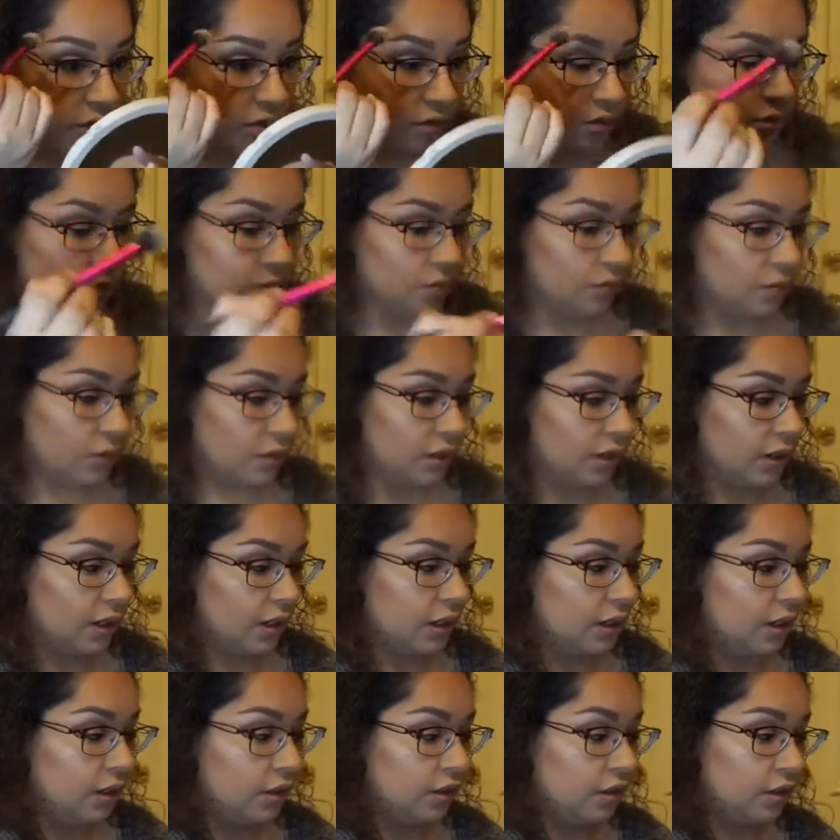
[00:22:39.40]
to
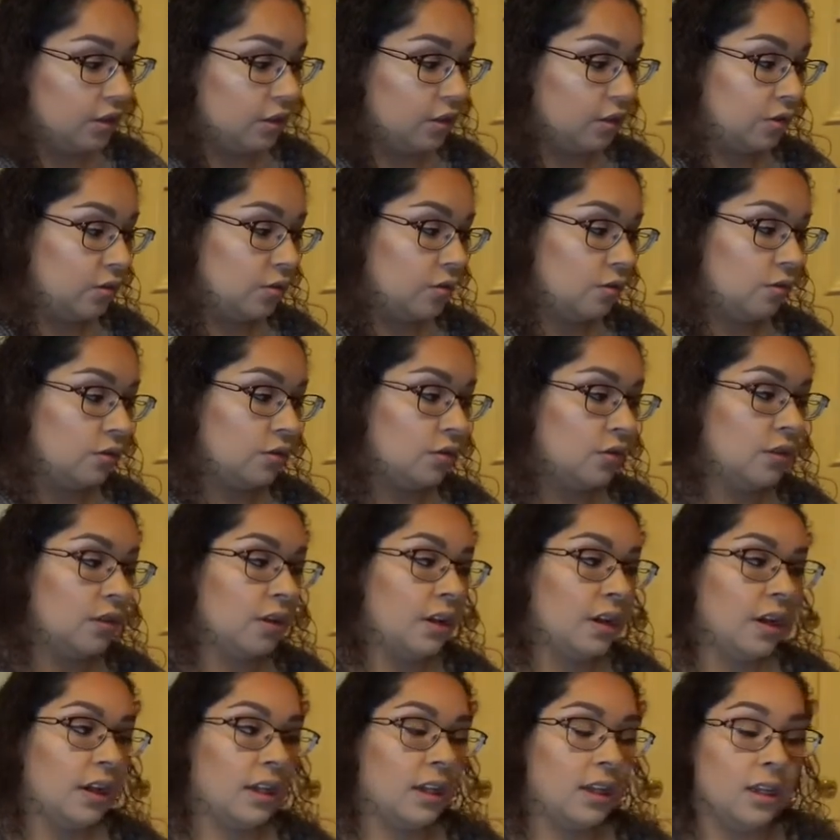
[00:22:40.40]
English school,
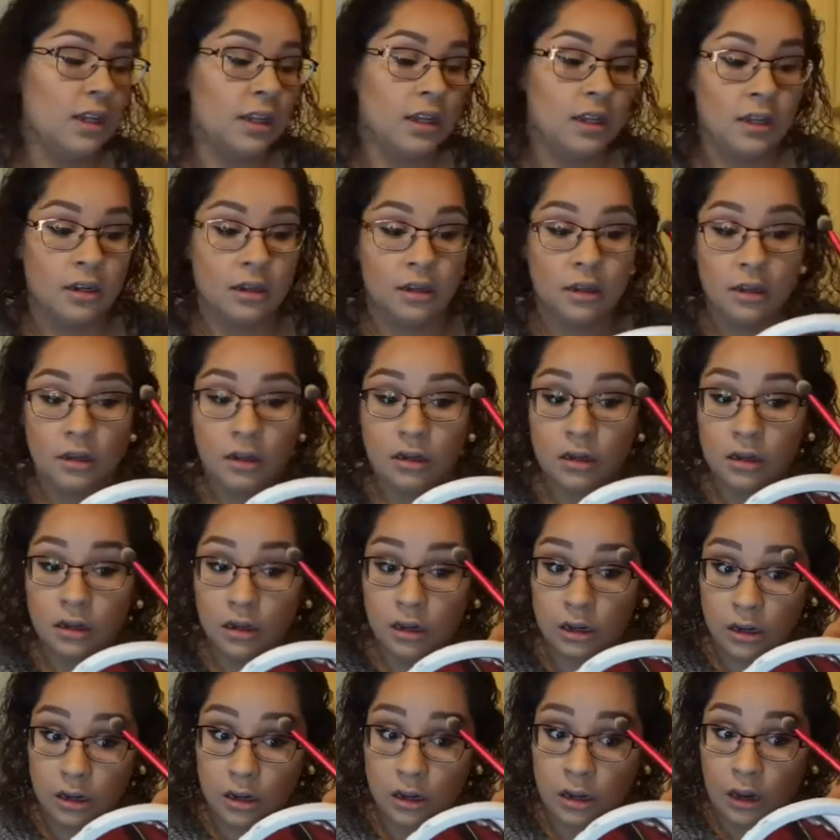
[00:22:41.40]
and then
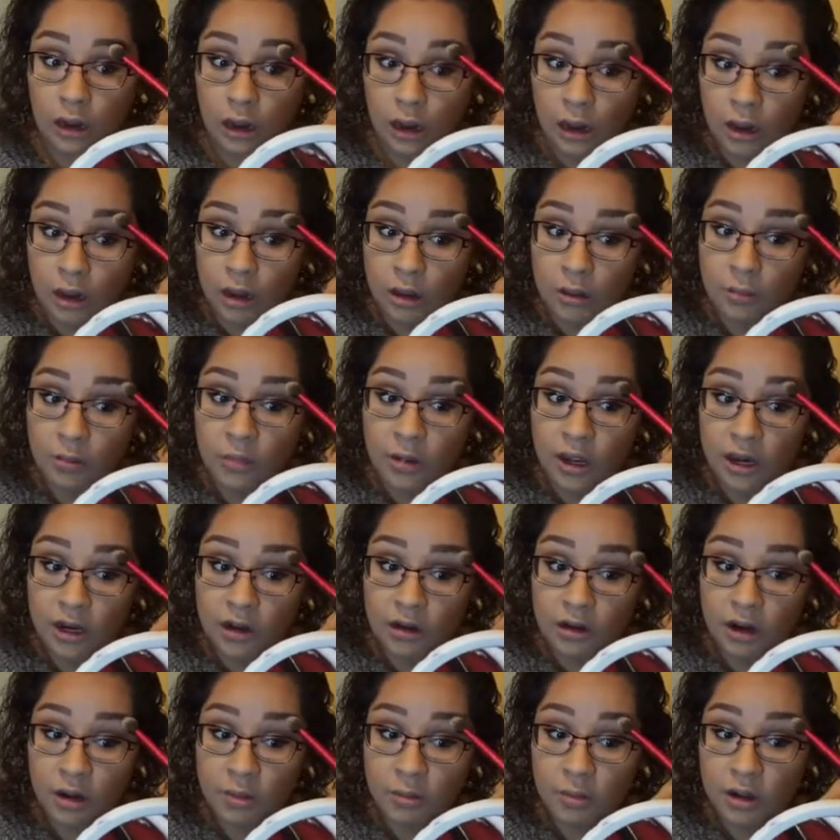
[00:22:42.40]
my
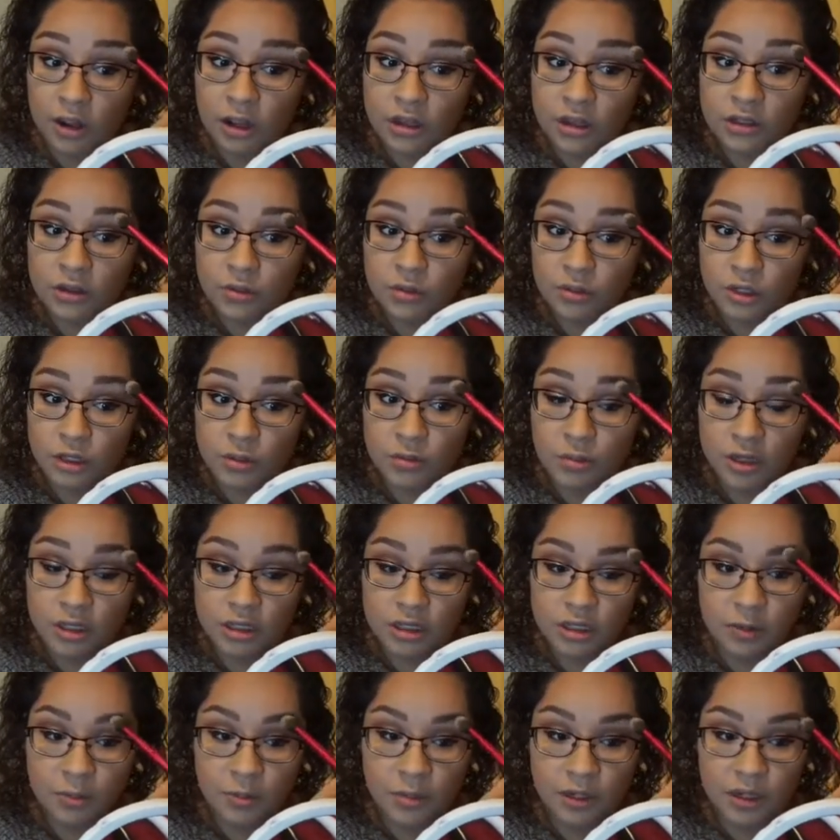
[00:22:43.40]
grandma has a
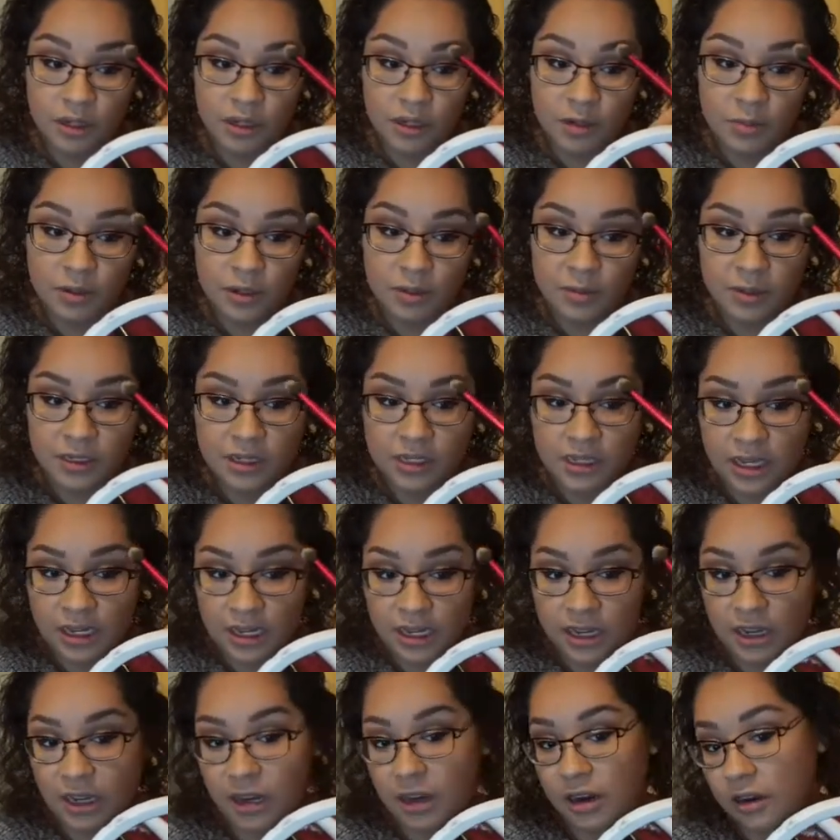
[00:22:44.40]
responsibility to be
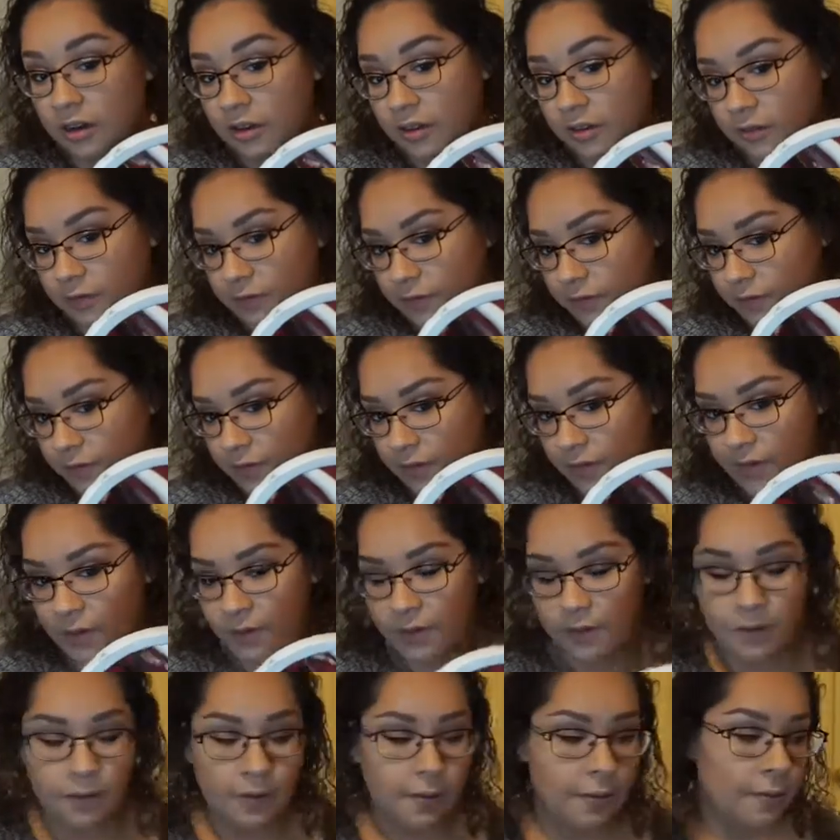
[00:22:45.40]
taking care of
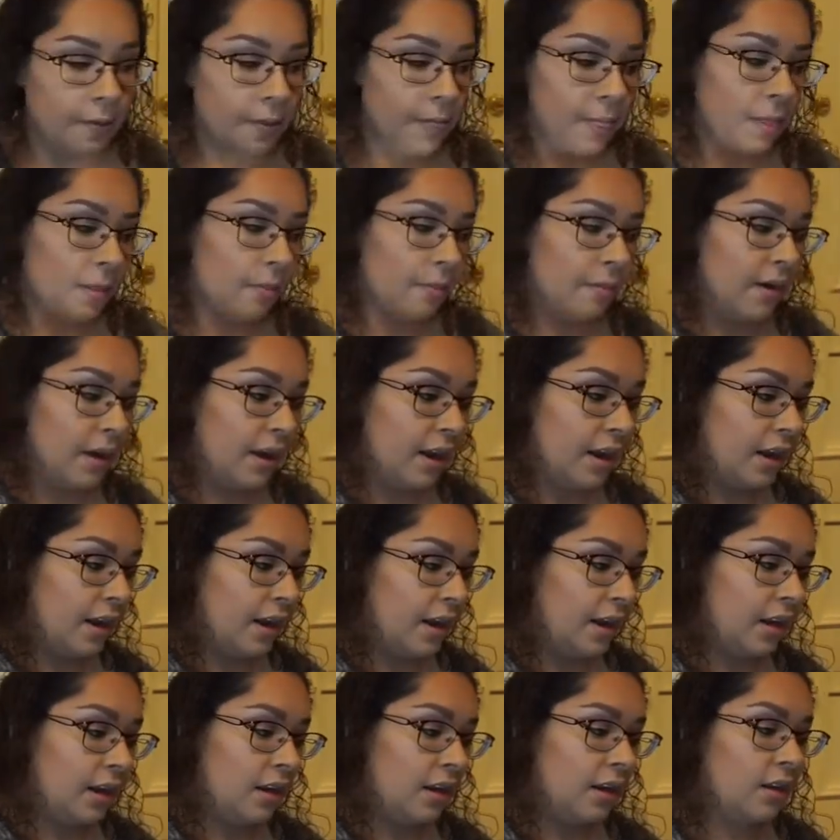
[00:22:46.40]

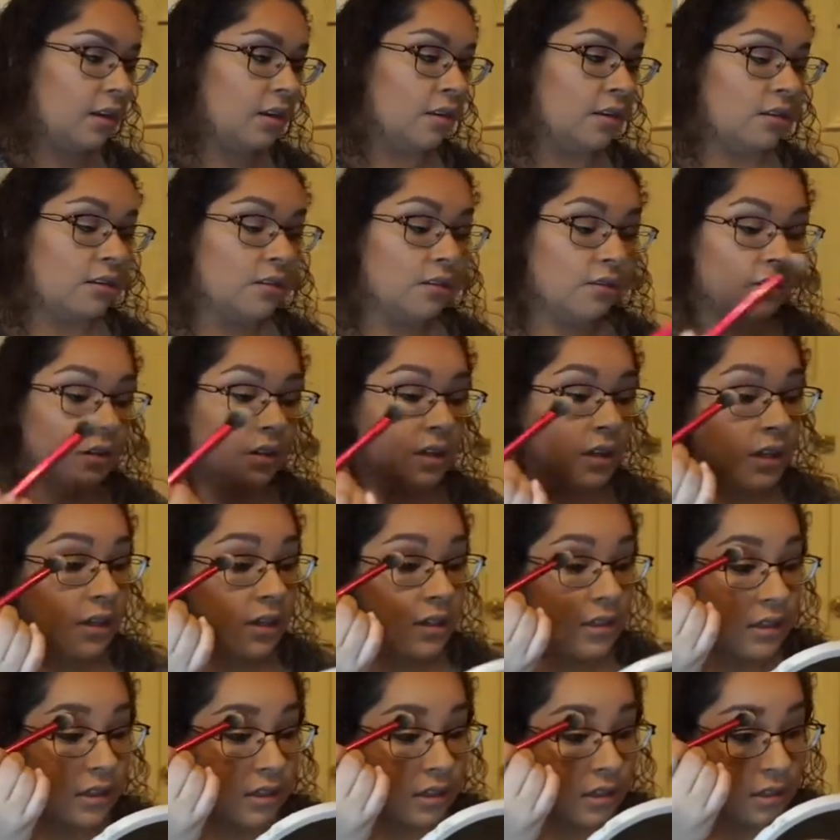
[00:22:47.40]
my, you know,
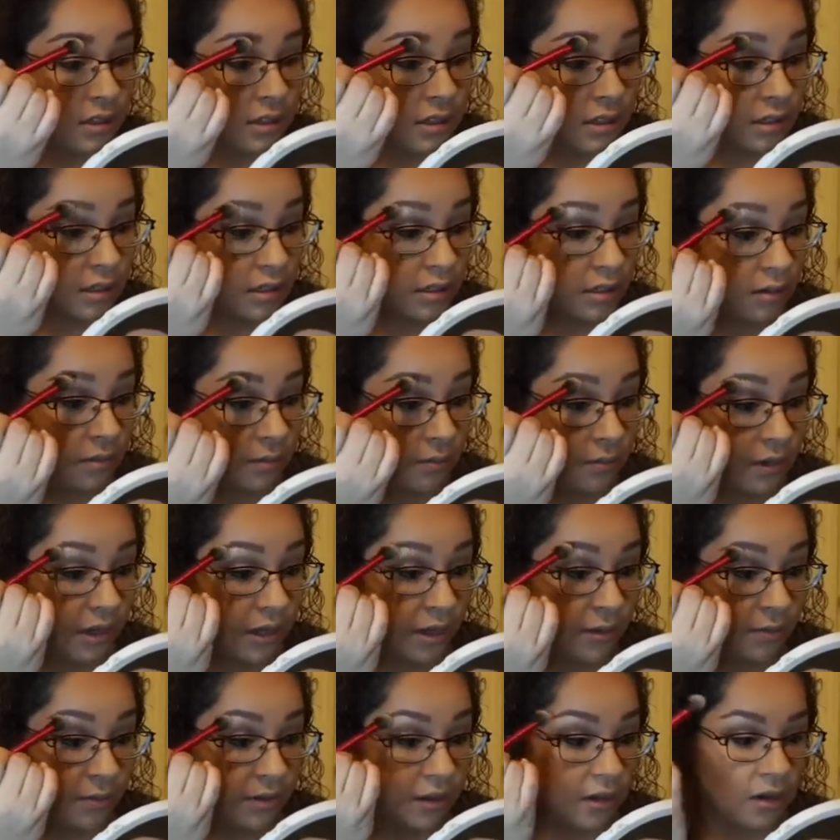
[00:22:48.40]
cousin's
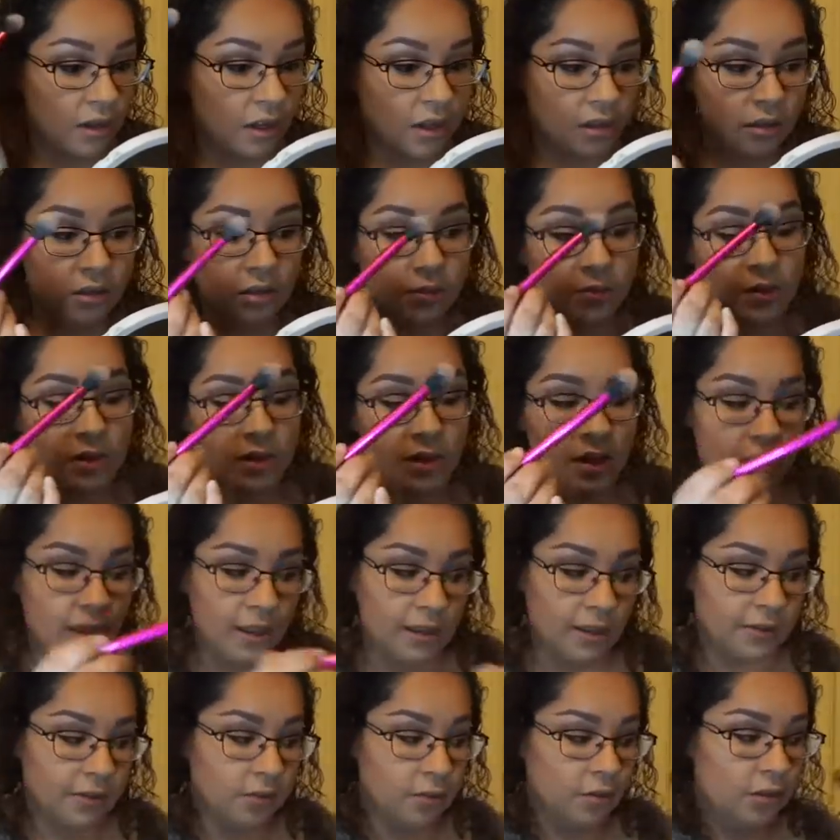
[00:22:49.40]
baby, not the one that
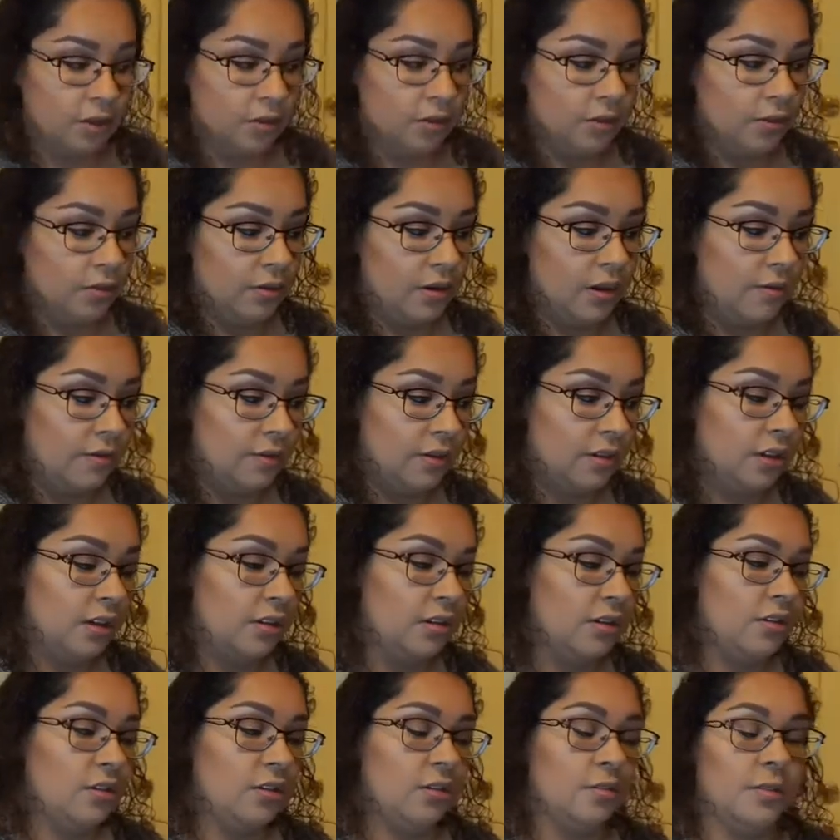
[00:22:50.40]
lives with him, the one I was
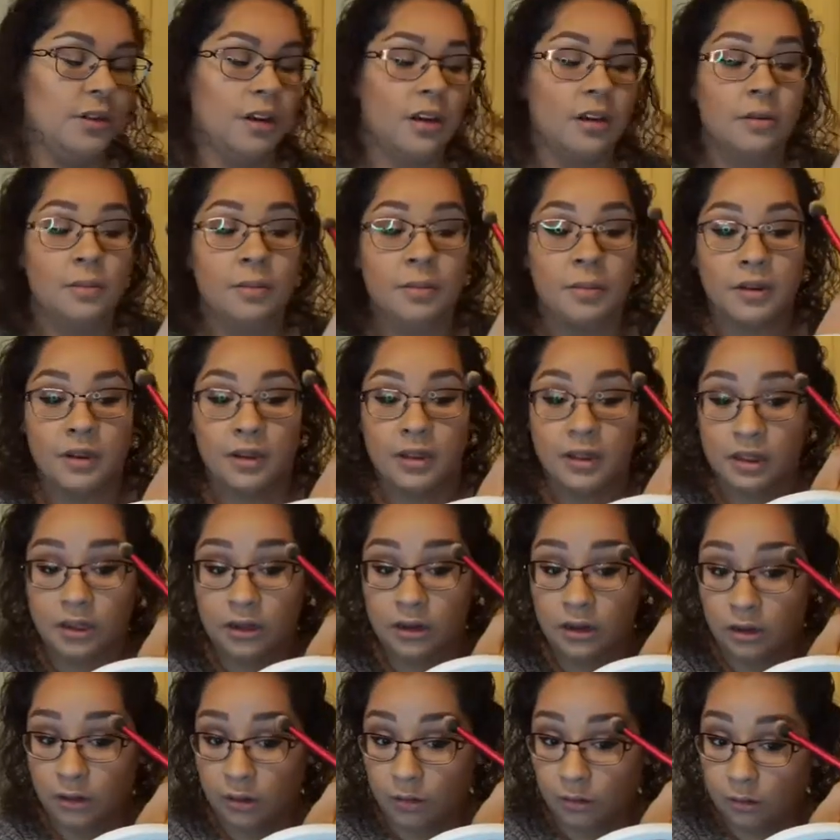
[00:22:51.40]
telling you about, but, you
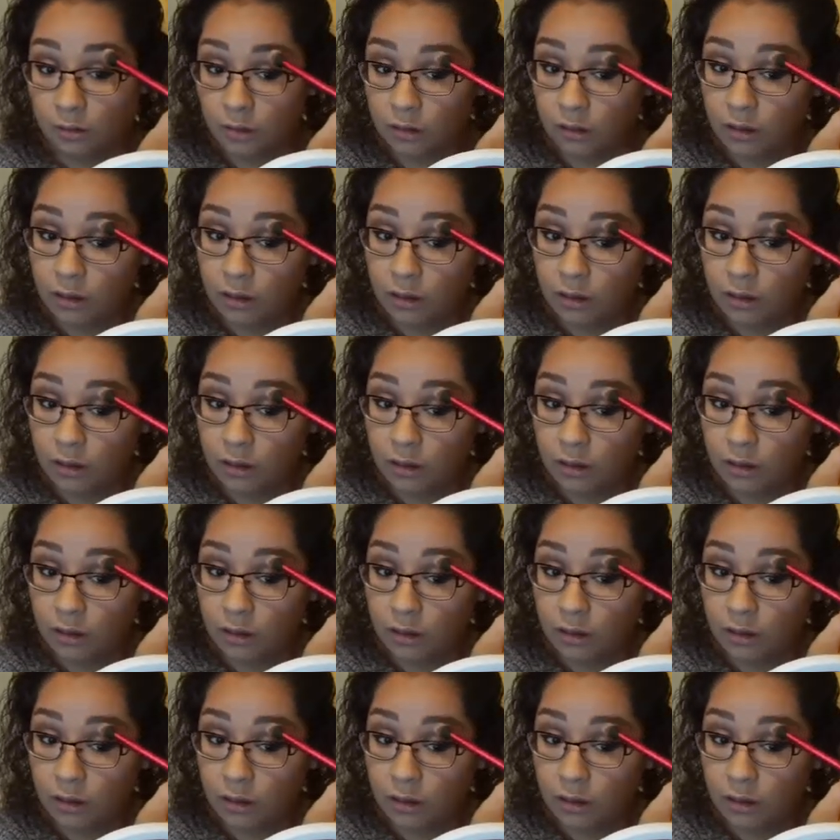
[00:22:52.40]
know,